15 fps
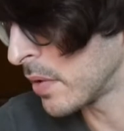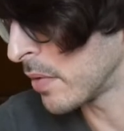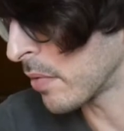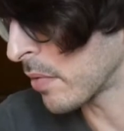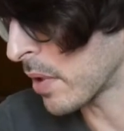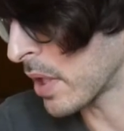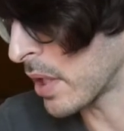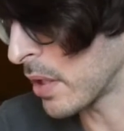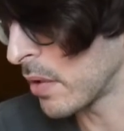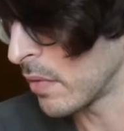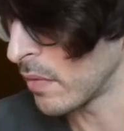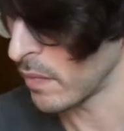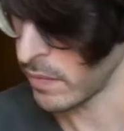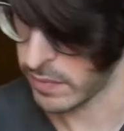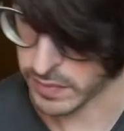Okay,
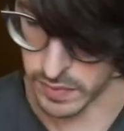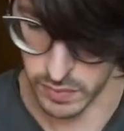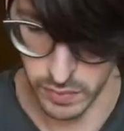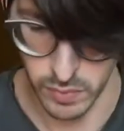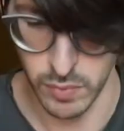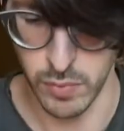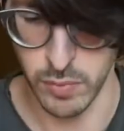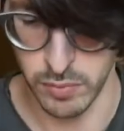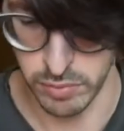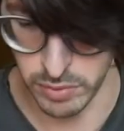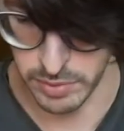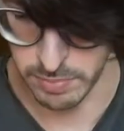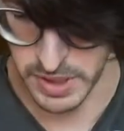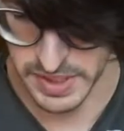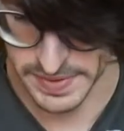so we
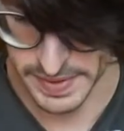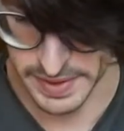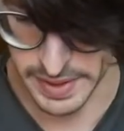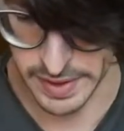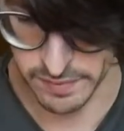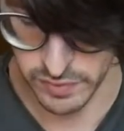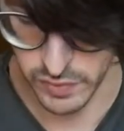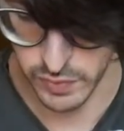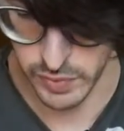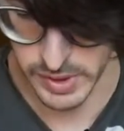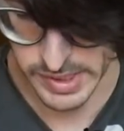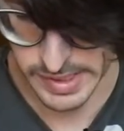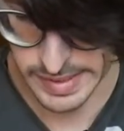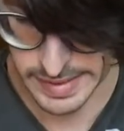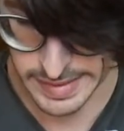basically have to
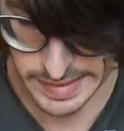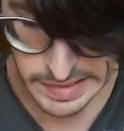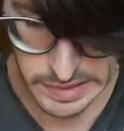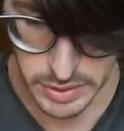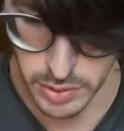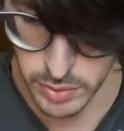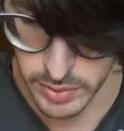create a new